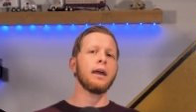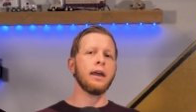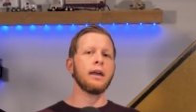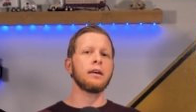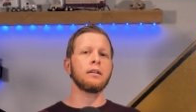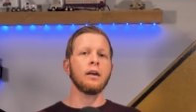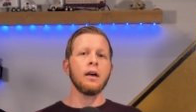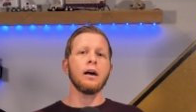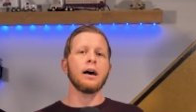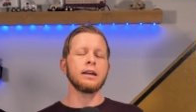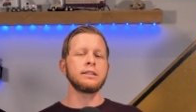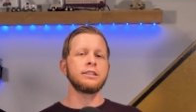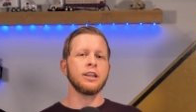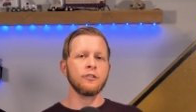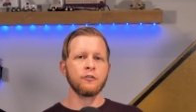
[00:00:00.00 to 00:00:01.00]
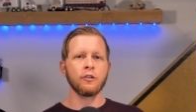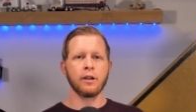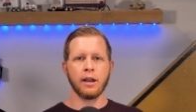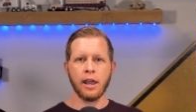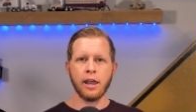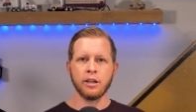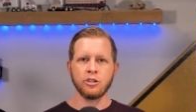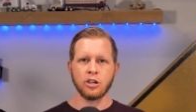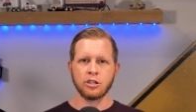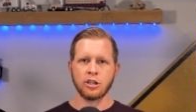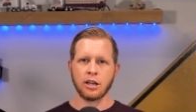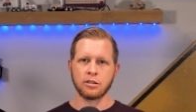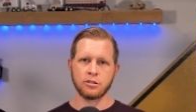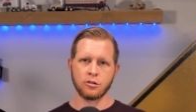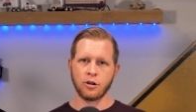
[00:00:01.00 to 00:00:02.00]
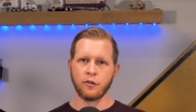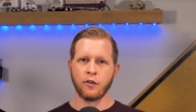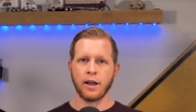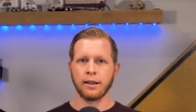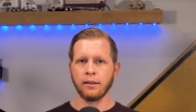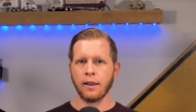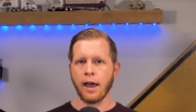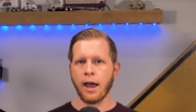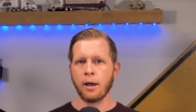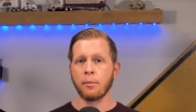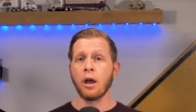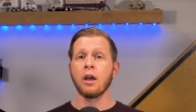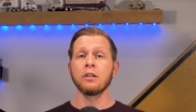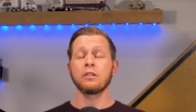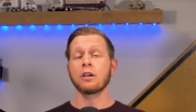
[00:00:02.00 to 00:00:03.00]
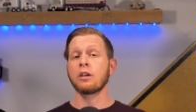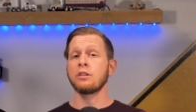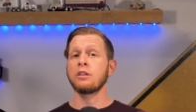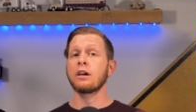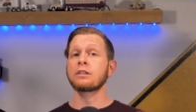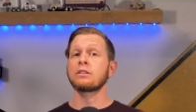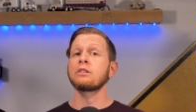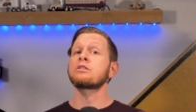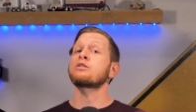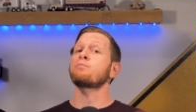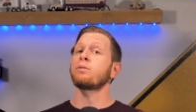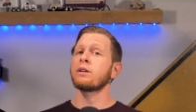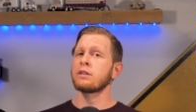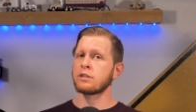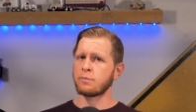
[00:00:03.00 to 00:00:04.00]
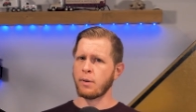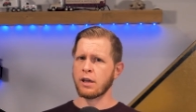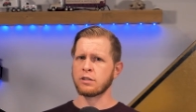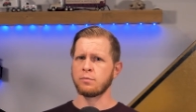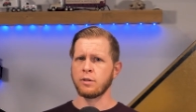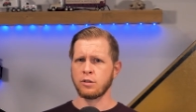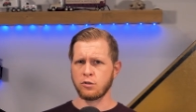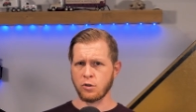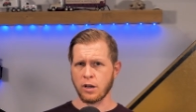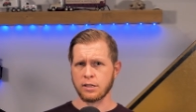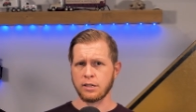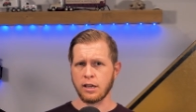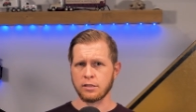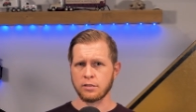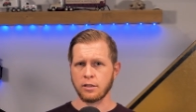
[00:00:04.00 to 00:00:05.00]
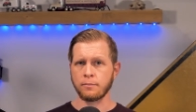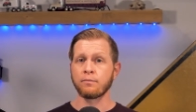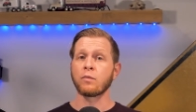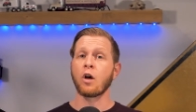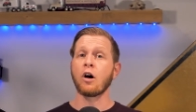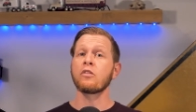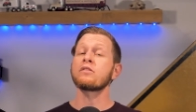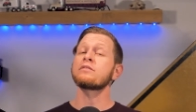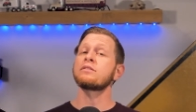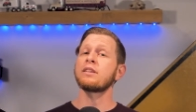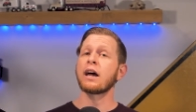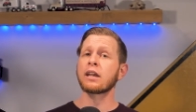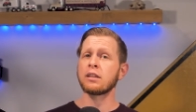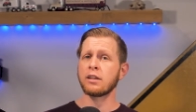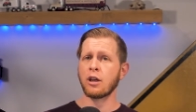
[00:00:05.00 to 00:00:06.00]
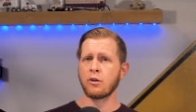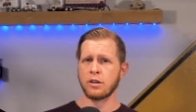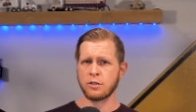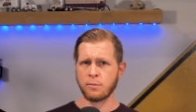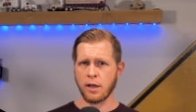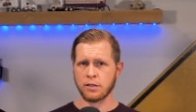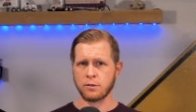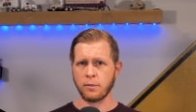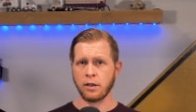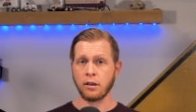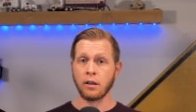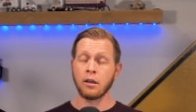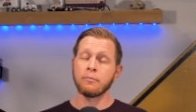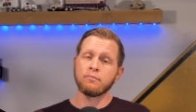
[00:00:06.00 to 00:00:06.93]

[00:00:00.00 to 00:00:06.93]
and a different HHS-certified lab to conduct the split specimen drug testing on the secondary specimen,